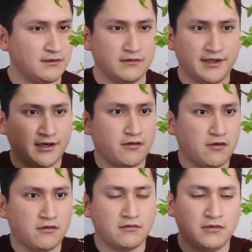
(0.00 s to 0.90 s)
let it
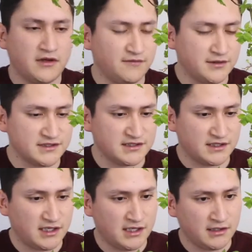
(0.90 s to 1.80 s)
grow as much as I
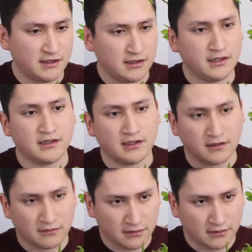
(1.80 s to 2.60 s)
can, and then